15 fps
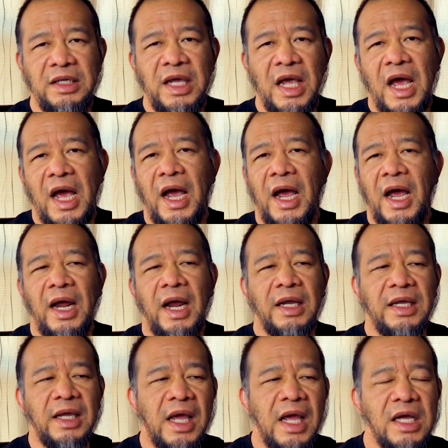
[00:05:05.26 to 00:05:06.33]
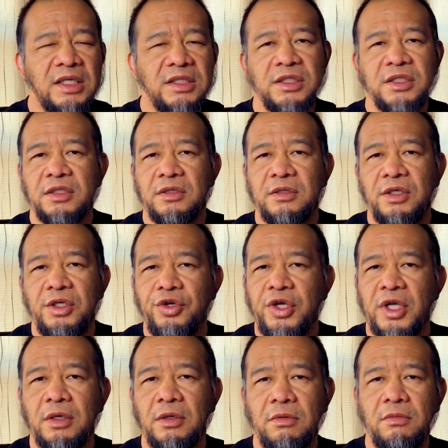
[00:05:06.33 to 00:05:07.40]
yeah, I guess
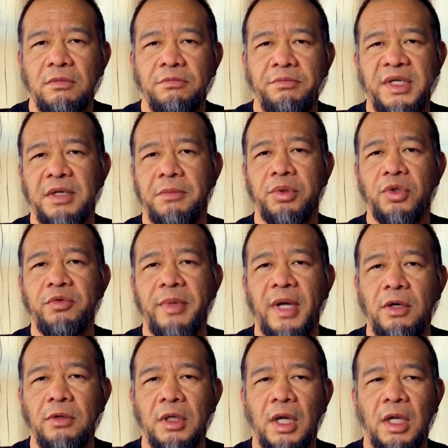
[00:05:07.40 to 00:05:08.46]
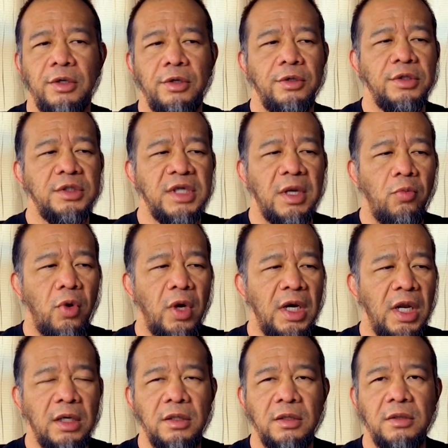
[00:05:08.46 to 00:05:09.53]
you can be a blue belt under
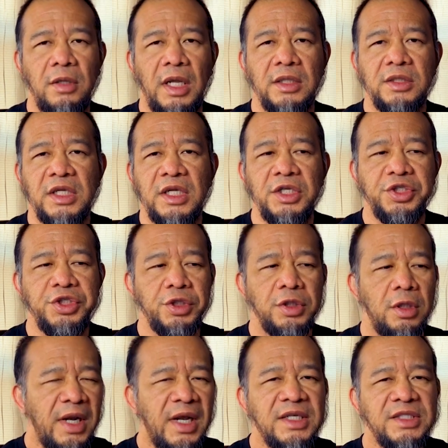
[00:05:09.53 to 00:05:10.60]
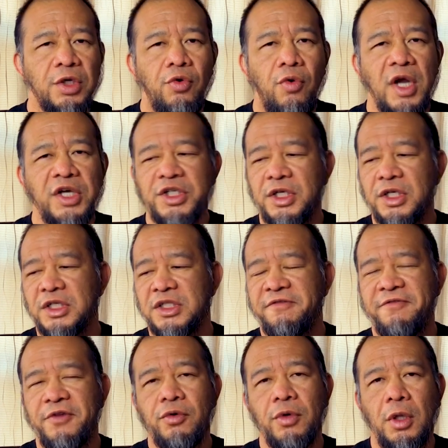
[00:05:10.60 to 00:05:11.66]
someone and teach. But I guess the question is,
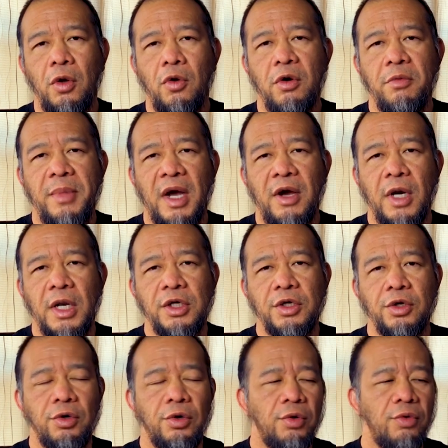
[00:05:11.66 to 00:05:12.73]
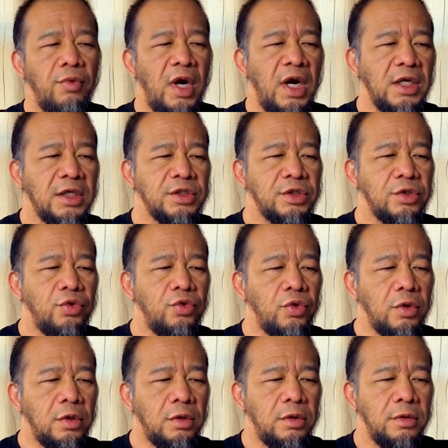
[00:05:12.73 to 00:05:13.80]
if you're a lower belt and you're running a
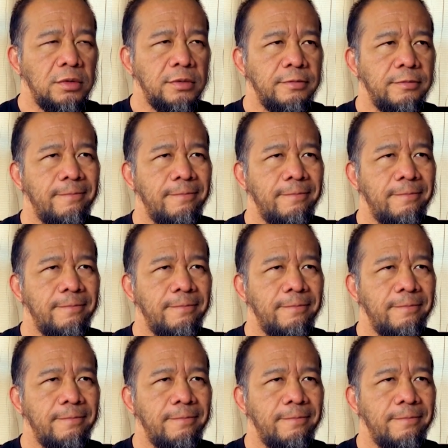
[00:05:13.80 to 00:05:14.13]
school,